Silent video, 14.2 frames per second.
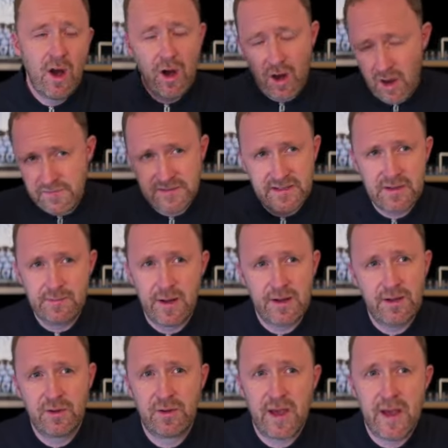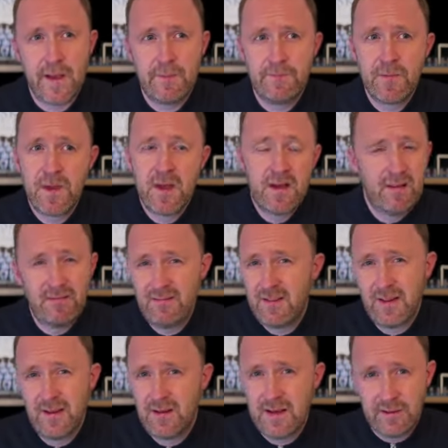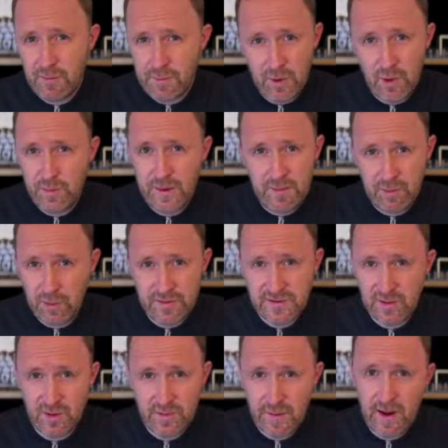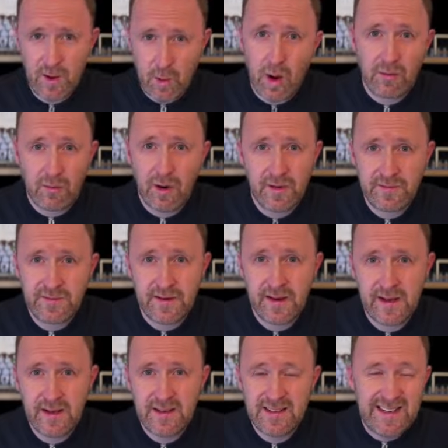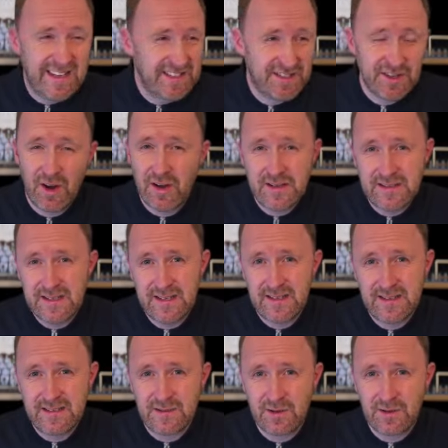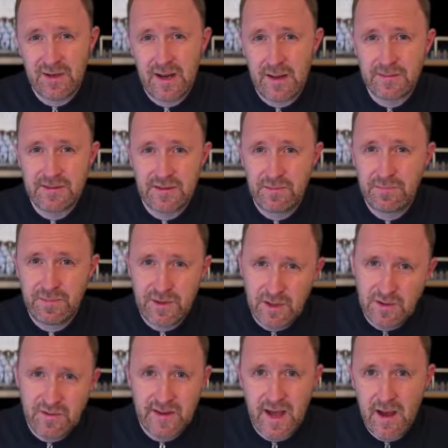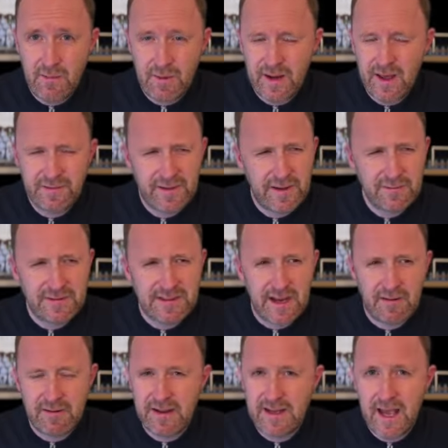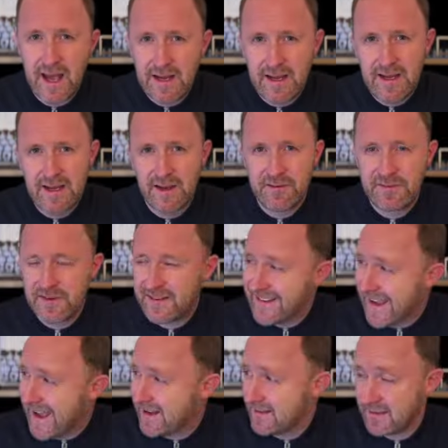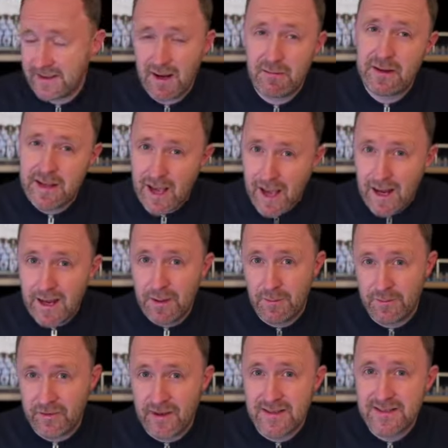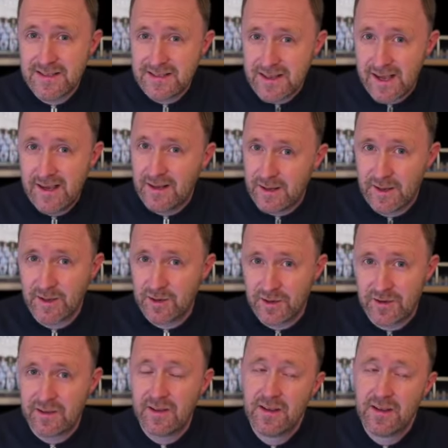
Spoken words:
Obviously, the Man U game. Liverpool people will talk about quite rightfully. Leeds United, he scored an absolute beaut there when I think it was Gary Kelly left for dead, and Gary Kelly was insanely good.